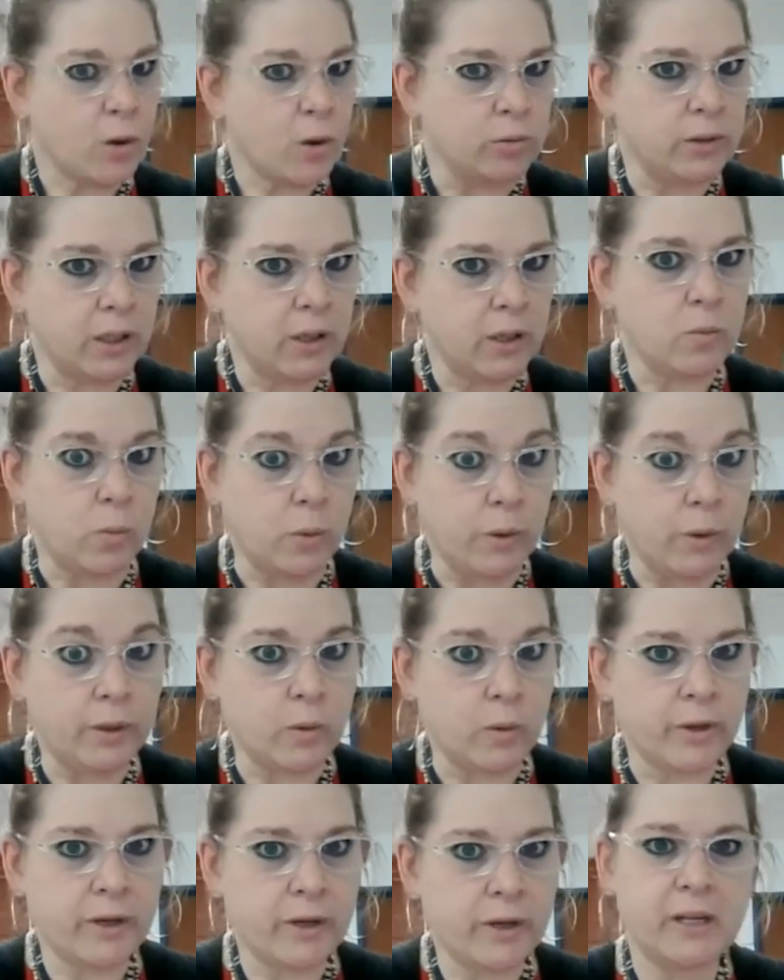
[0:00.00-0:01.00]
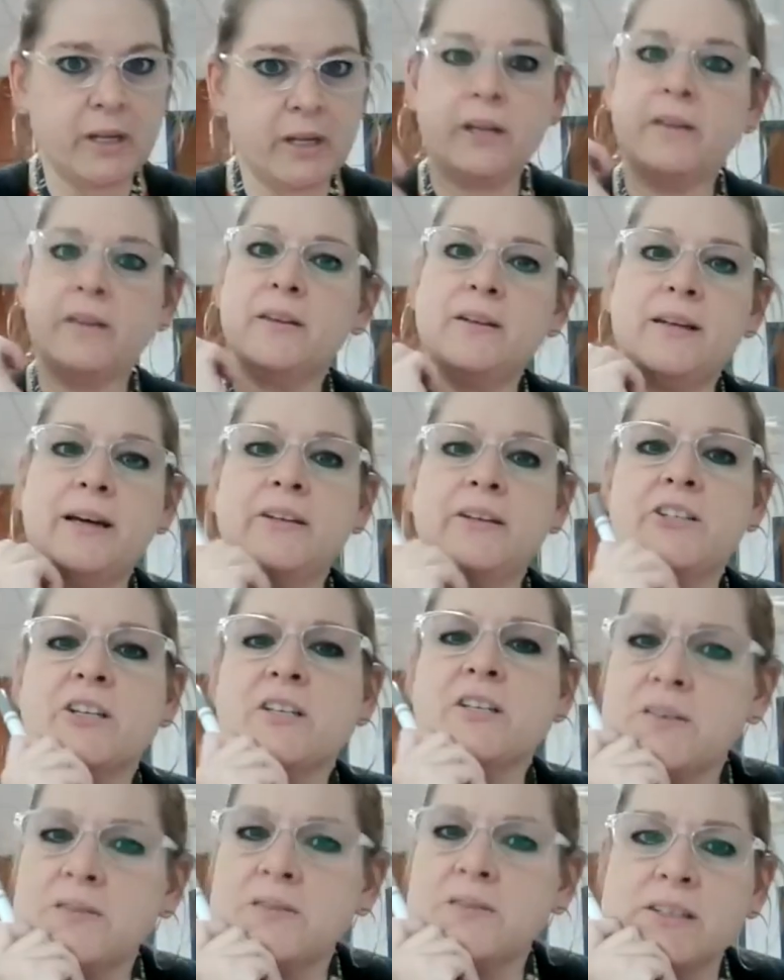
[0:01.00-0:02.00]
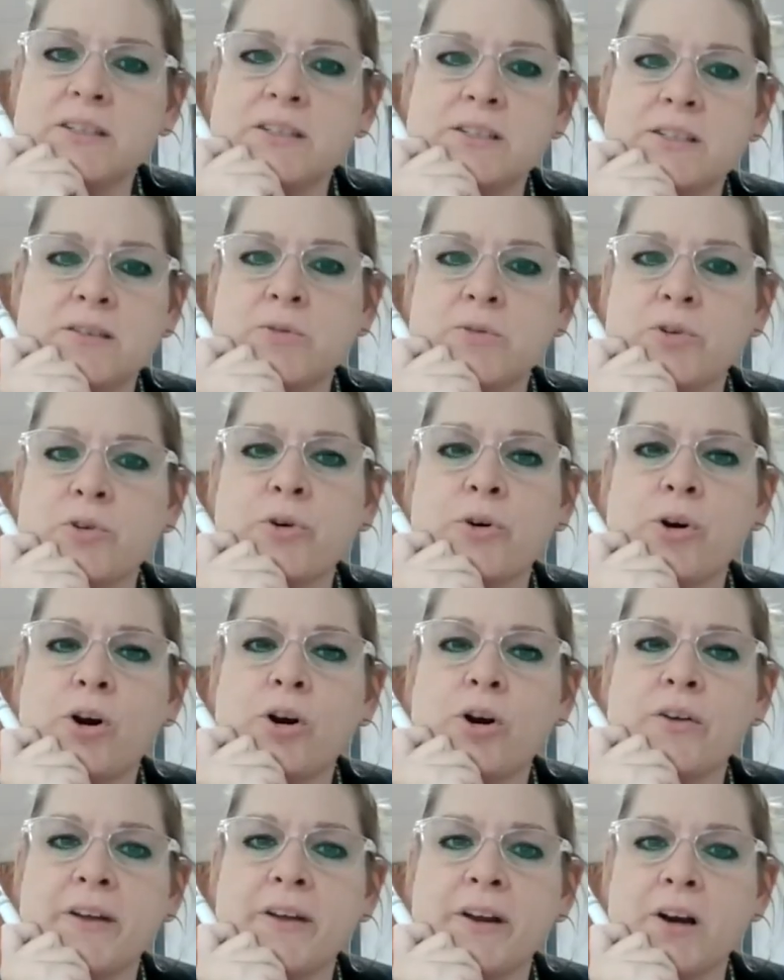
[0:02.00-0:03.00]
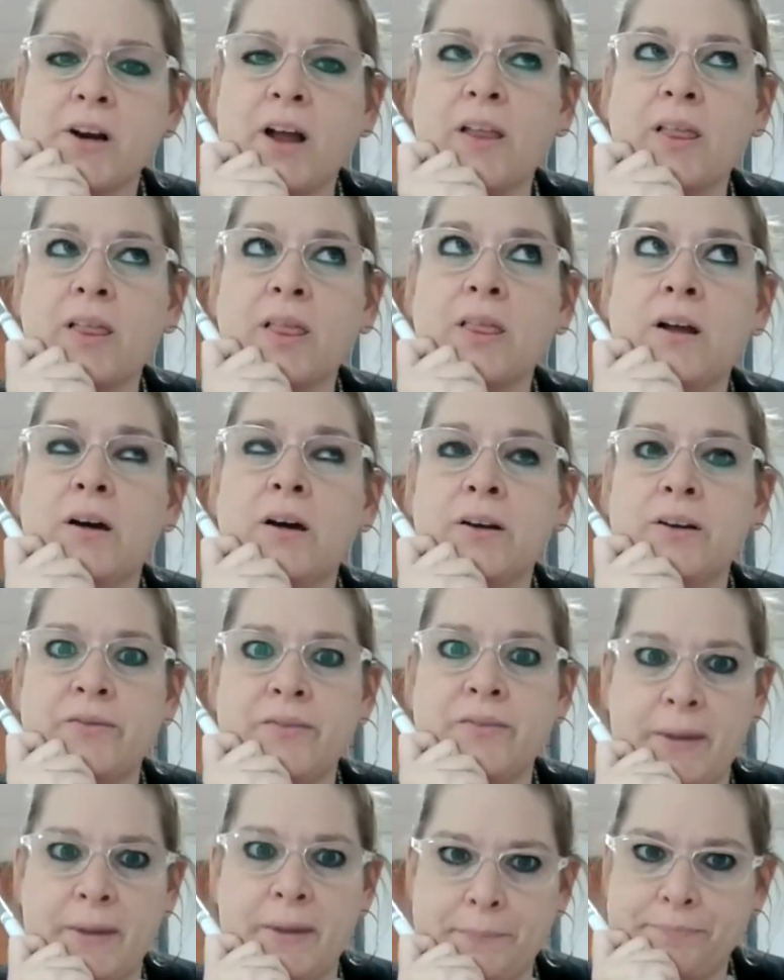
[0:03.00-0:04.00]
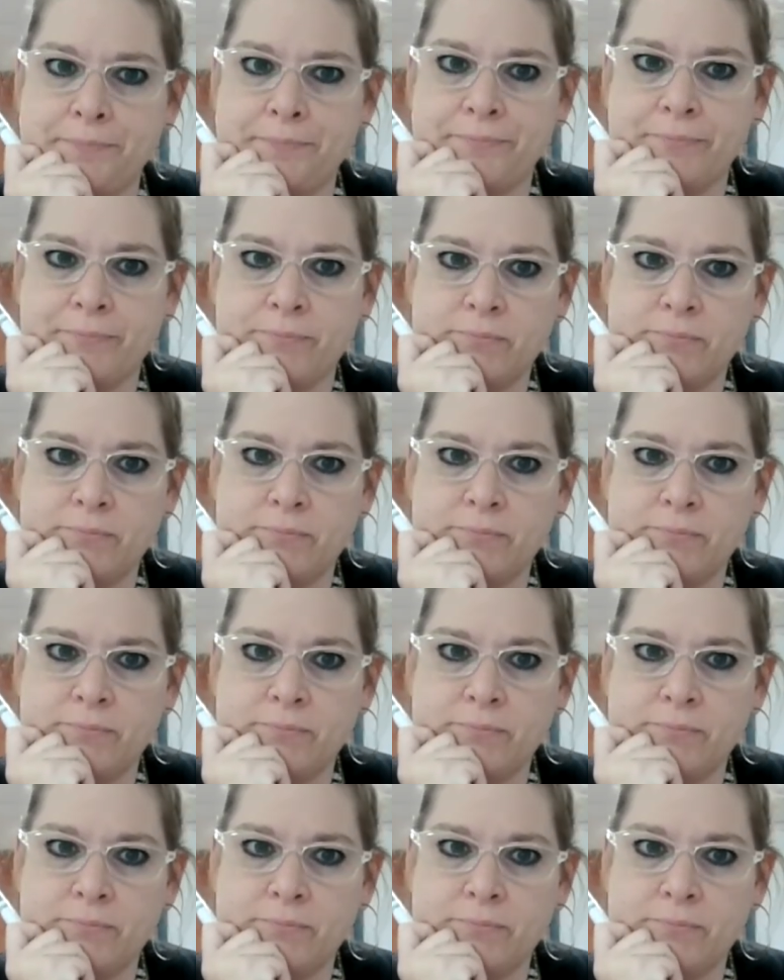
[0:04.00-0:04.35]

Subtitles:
only one organ in the digestive system or are there a lot of them?